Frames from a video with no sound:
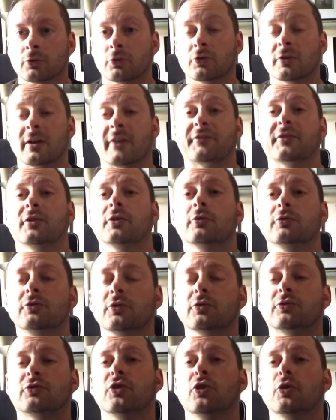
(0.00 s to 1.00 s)
Good afternoon,
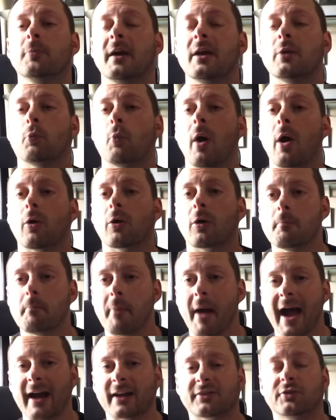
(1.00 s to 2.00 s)
YouTube, and welcome
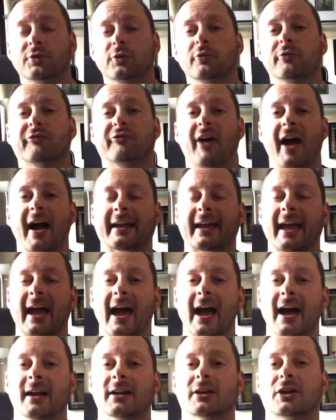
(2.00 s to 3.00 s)
back to
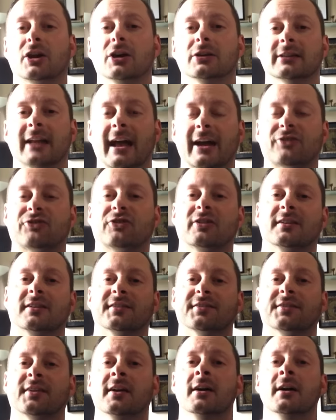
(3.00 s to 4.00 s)
Phatkat
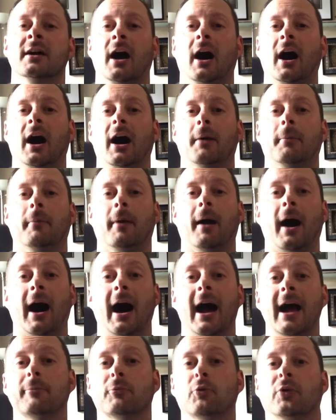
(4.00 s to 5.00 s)
Collections. Um,
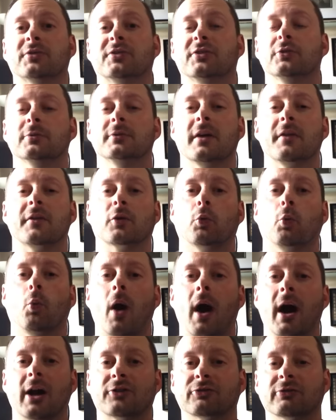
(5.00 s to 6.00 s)
I am going to do another
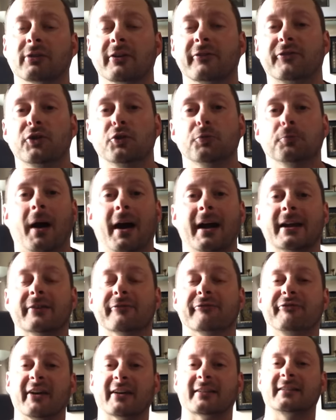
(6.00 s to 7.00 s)
watch review by
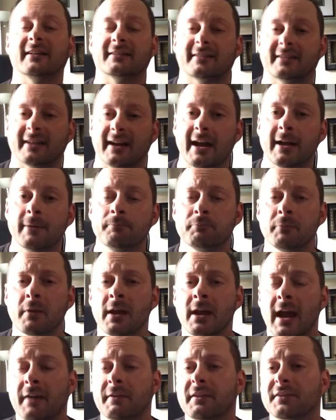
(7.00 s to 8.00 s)
Invicta today.
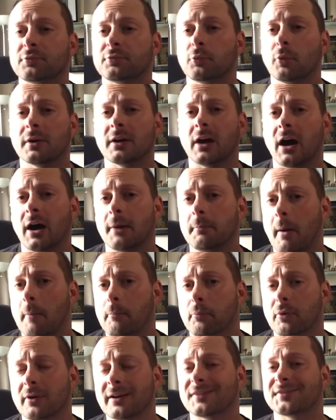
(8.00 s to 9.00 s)
And this one um, I'm
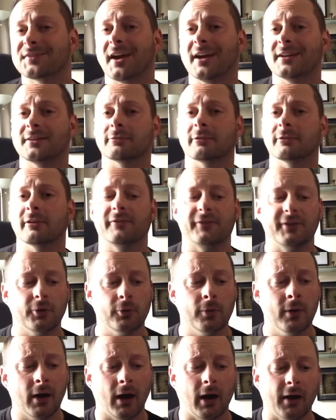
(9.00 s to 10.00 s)
pretty excited to
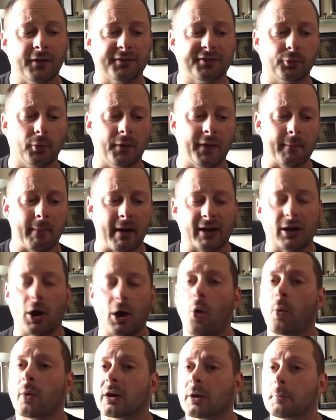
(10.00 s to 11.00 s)
review. Uh, this is one that my
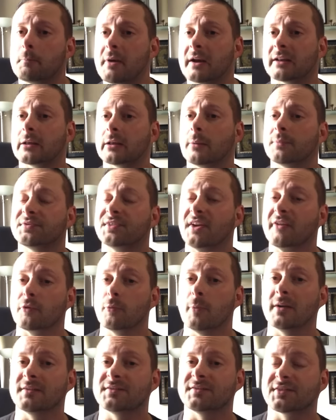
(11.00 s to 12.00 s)
coworker picked up several
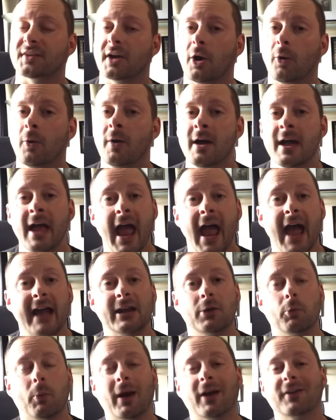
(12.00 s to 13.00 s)
months ago, and
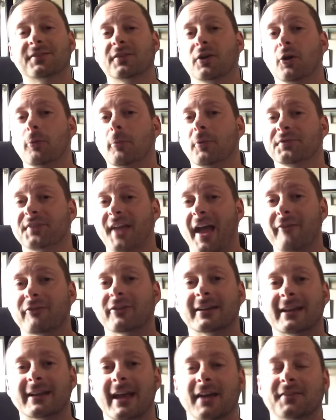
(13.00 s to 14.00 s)
he wears it almost
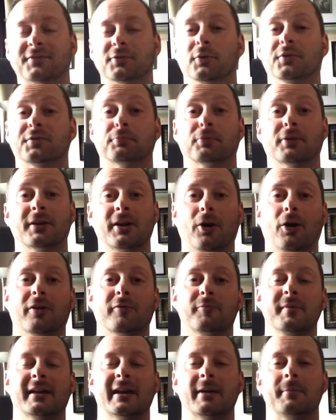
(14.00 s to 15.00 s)
every day, so it was pretty hard
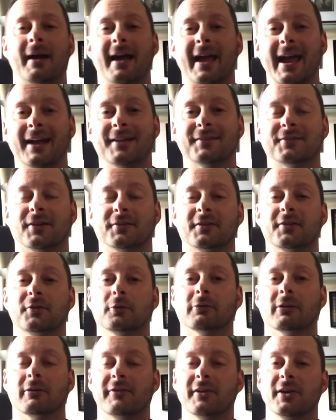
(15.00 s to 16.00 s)
for me to get my hands on to do
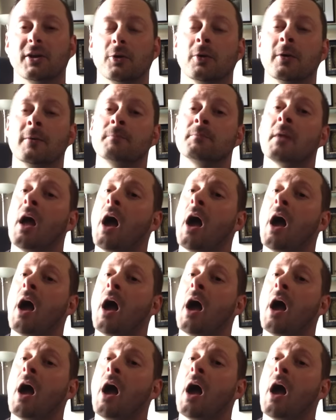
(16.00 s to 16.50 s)
a review.